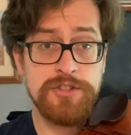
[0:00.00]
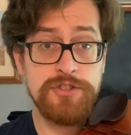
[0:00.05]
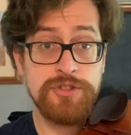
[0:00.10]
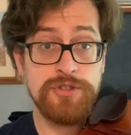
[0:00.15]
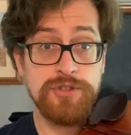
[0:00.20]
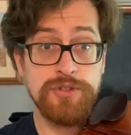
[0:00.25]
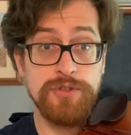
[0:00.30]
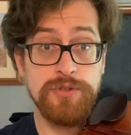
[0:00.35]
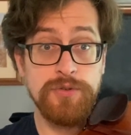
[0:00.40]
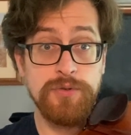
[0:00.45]

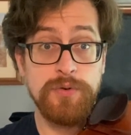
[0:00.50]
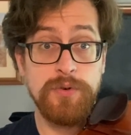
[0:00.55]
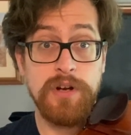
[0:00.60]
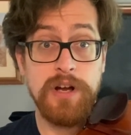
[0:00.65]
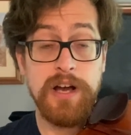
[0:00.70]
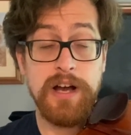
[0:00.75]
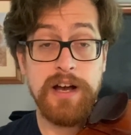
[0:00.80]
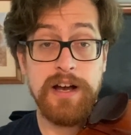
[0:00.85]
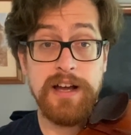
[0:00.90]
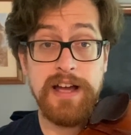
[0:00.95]
to
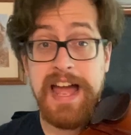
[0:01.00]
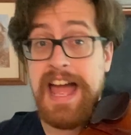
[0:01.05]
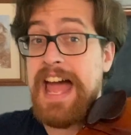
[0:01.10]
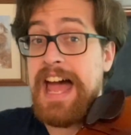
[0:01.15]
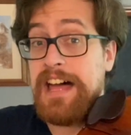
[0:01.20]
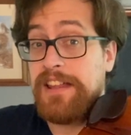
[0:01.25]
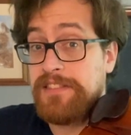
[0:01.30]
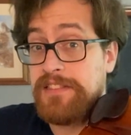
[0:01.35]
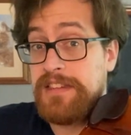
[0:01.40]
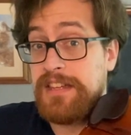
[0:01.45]

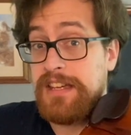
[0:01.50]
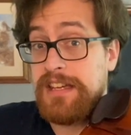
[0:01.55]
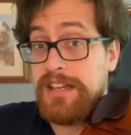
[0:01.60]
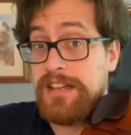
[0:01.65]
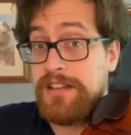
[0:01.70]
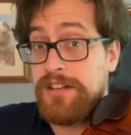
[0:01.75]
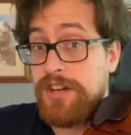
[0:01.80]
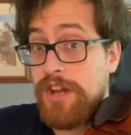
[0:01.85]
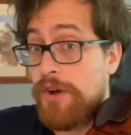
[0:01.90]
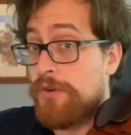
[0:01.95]
add
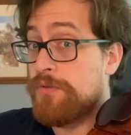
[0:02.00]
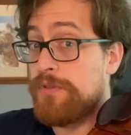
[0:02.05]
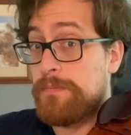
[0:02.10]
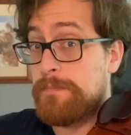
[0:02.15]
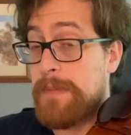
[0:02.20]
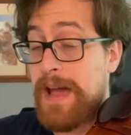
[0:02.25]
the note